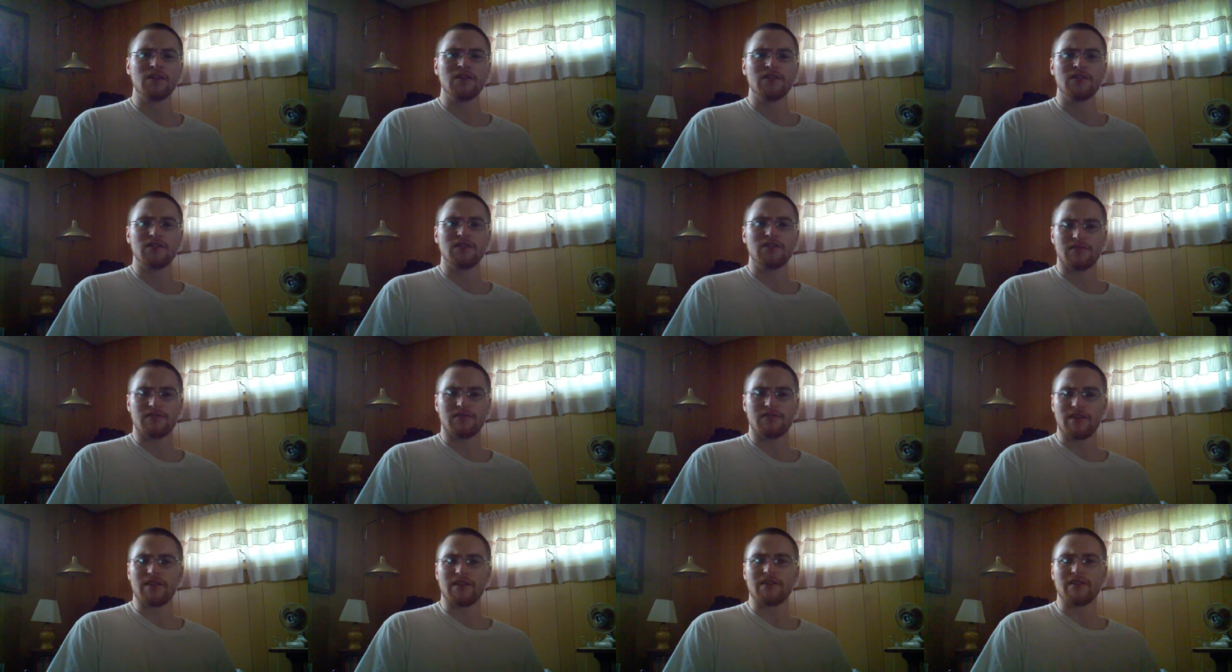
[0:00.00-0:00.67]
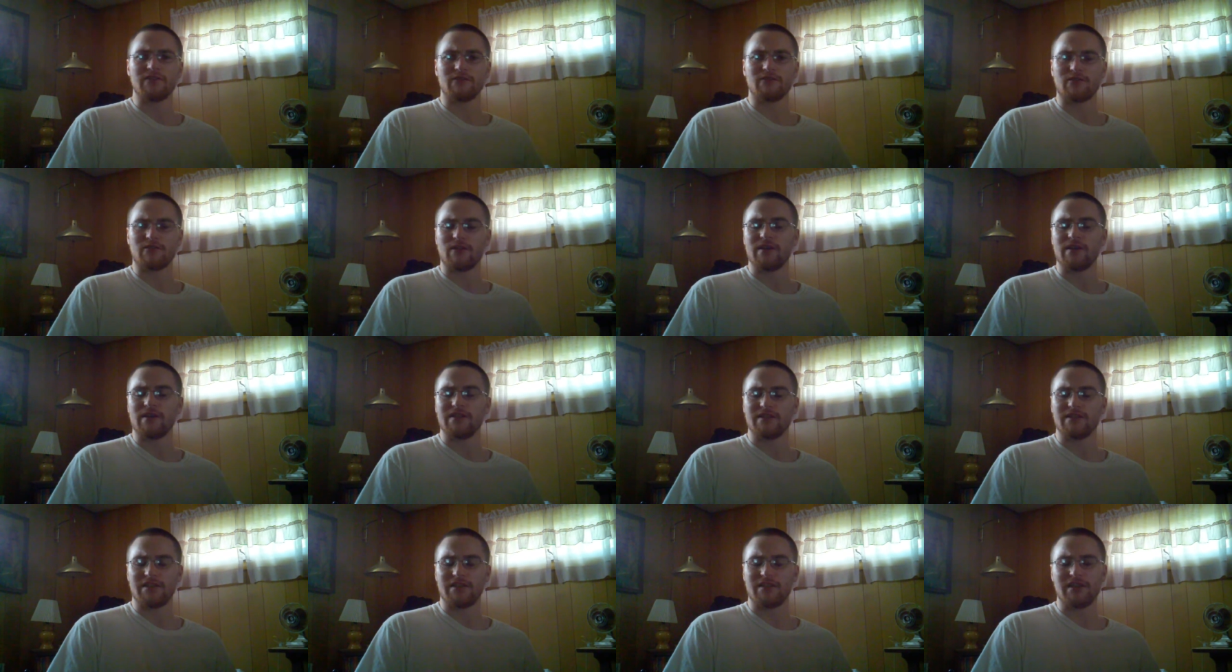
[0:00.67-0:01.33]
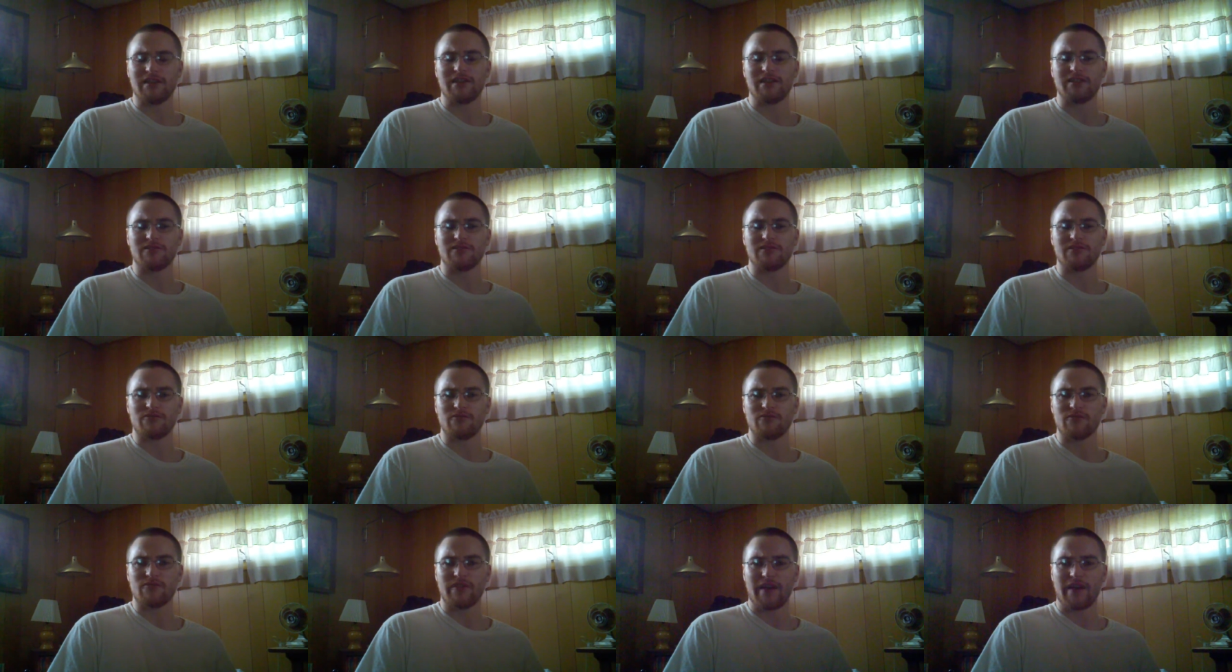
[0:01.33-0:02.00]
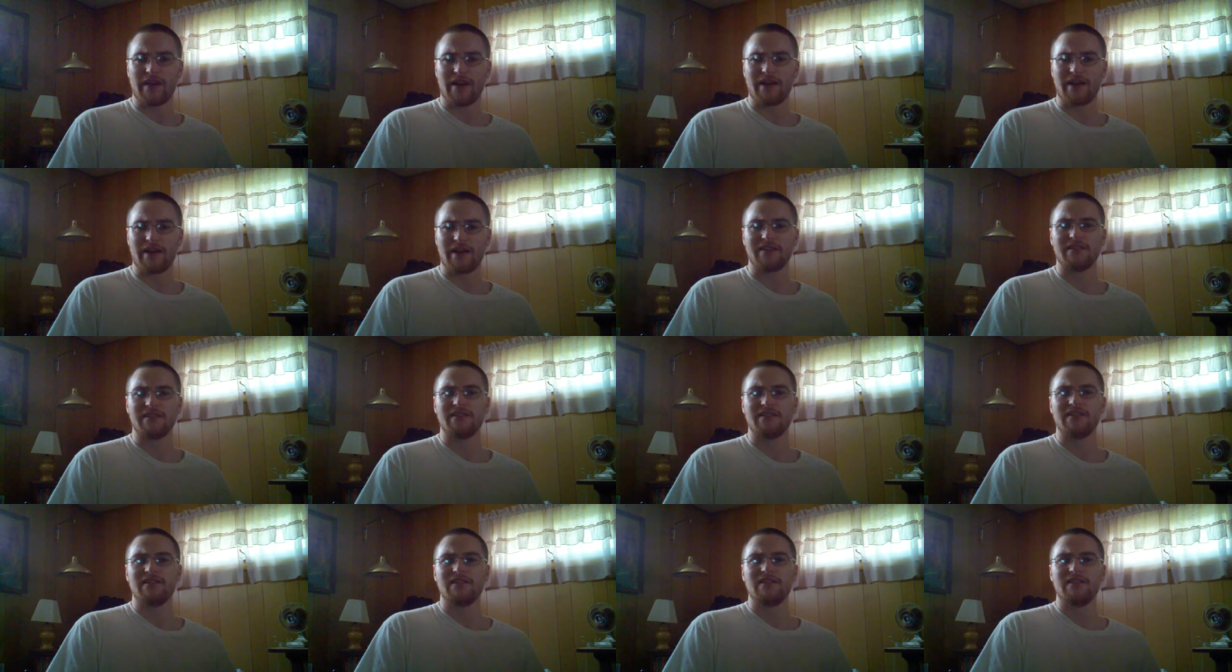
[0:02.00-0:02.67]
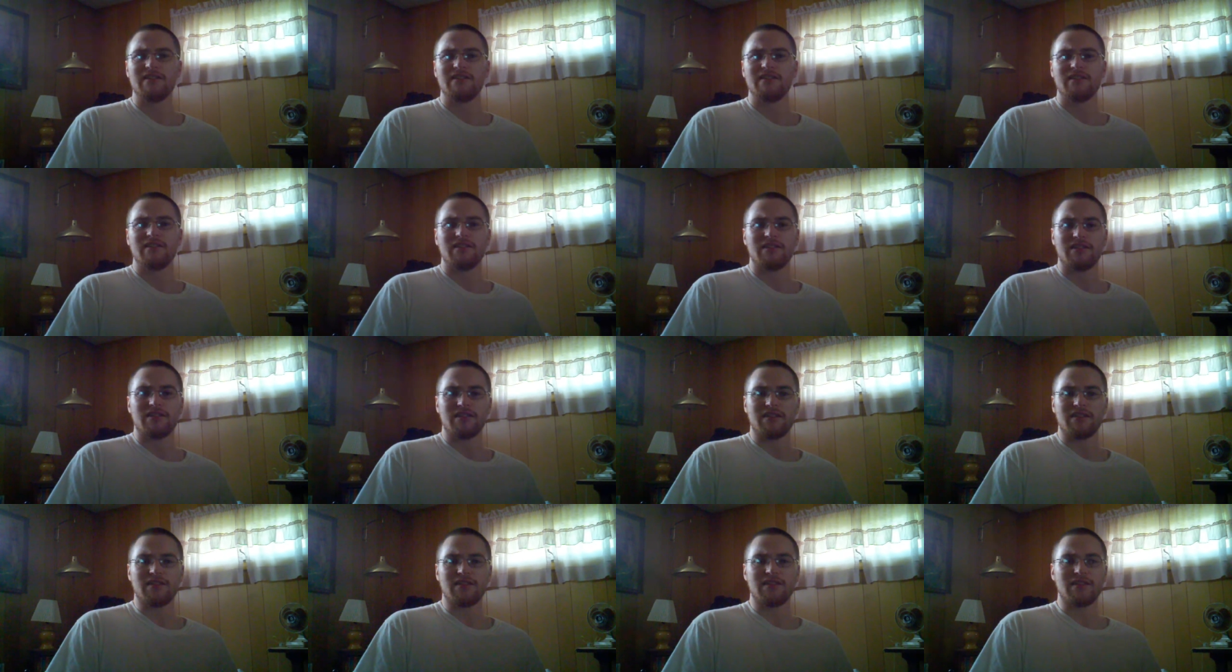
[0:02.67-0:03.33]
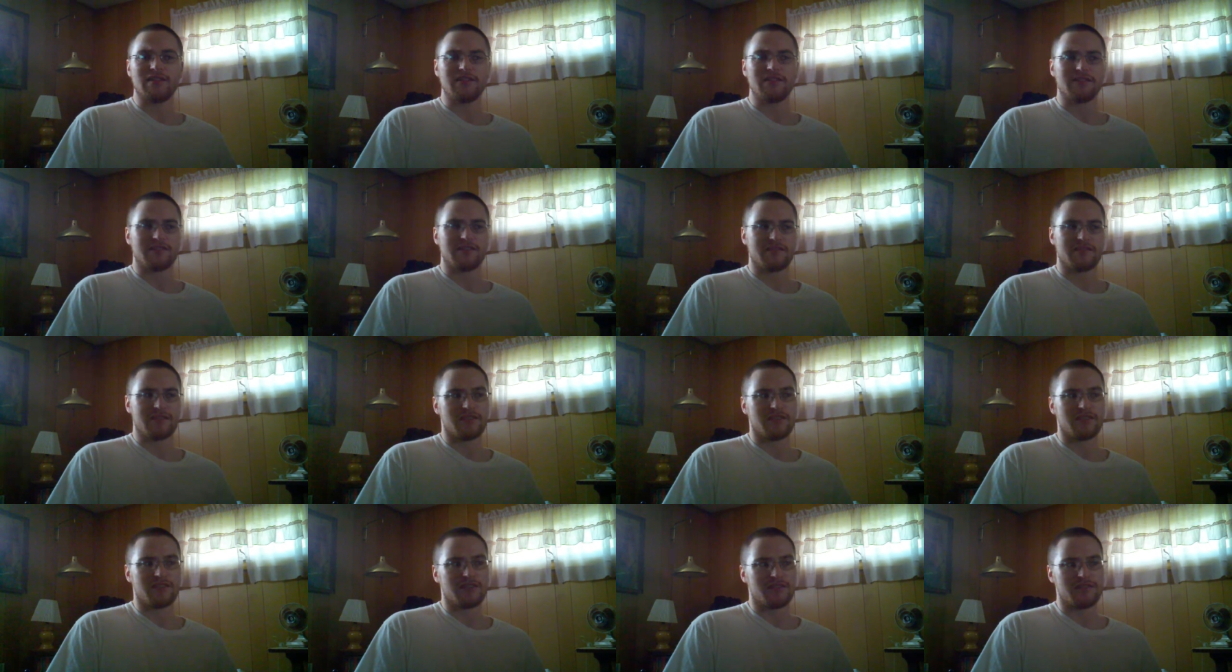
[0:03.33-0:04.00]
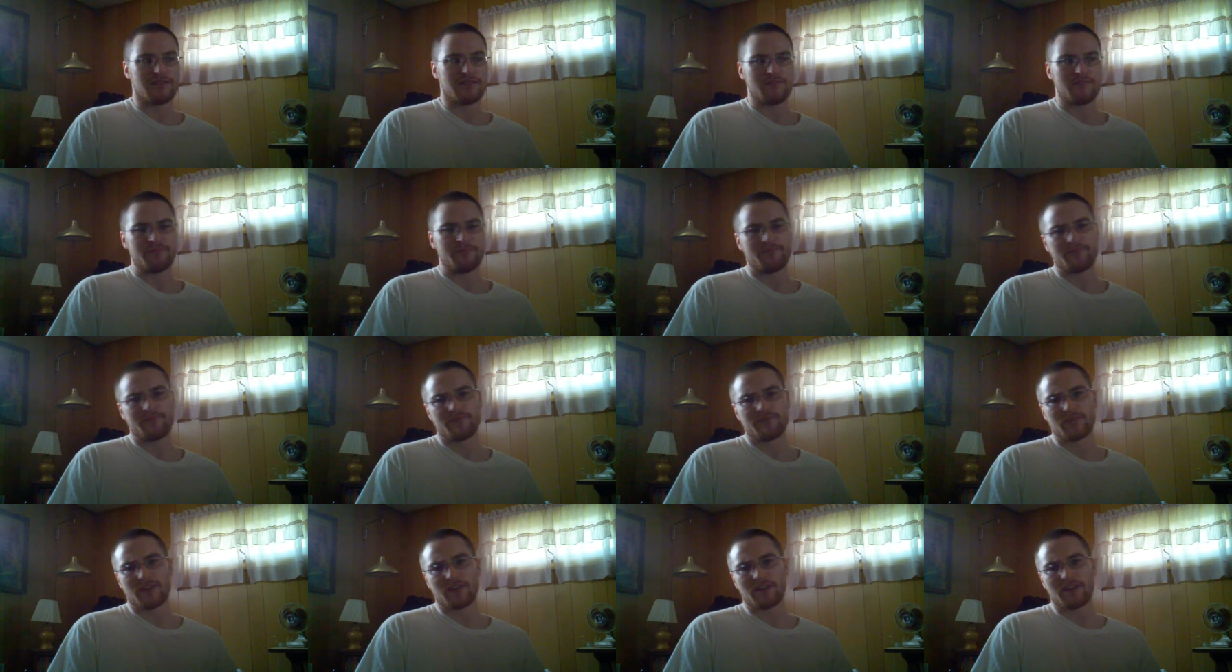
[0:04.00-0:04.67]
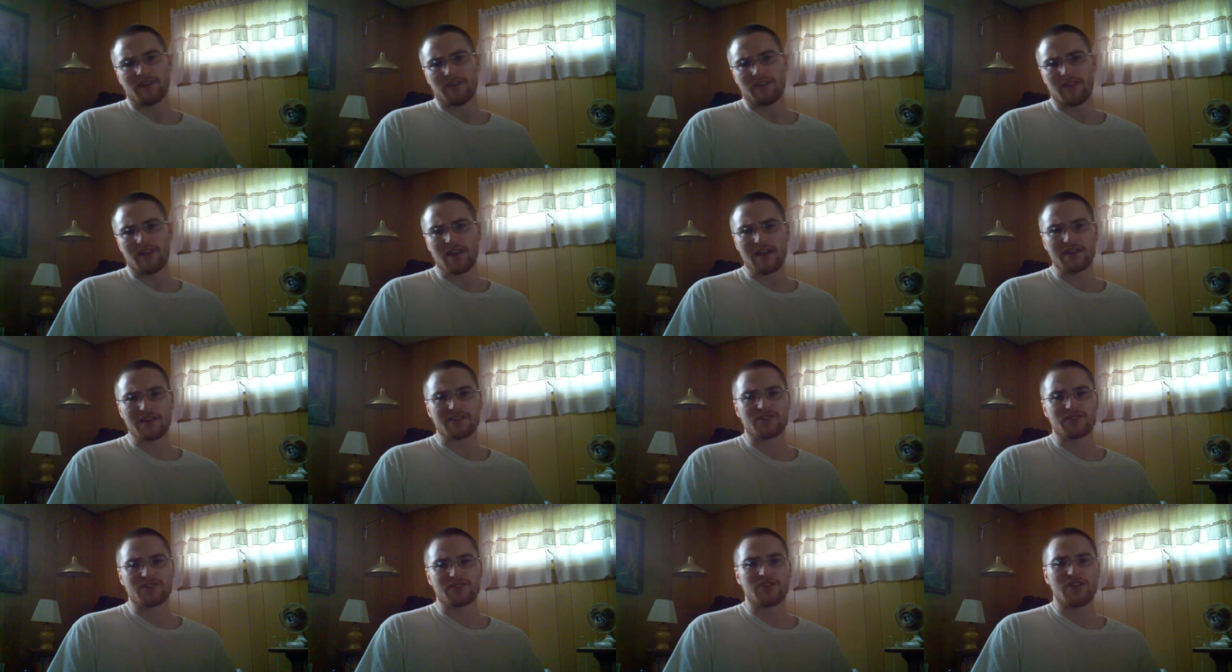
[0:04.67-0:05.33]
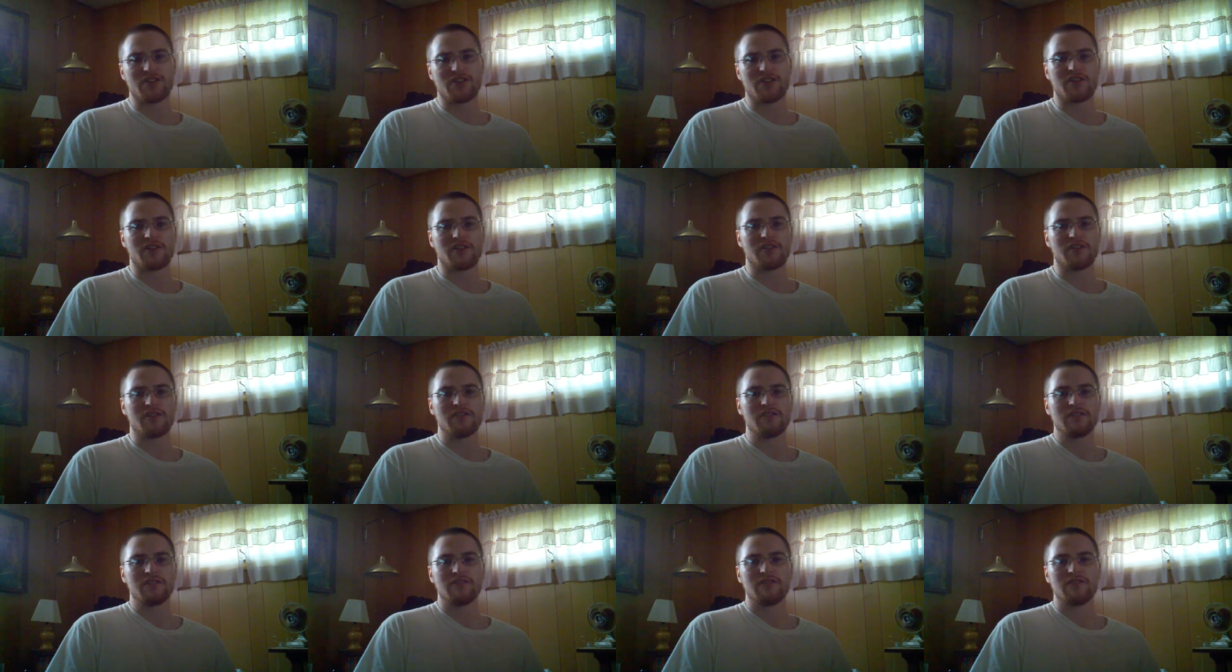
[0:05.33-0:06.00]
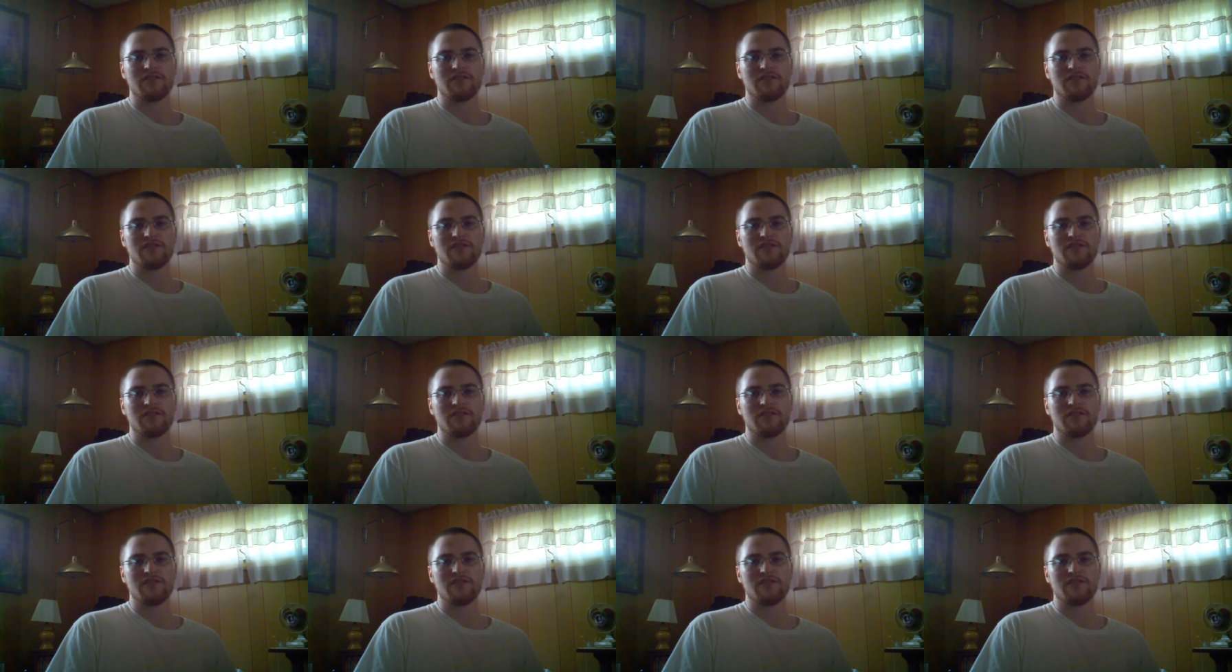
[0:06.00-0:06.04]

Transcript: So I didn't quite get into that until last year.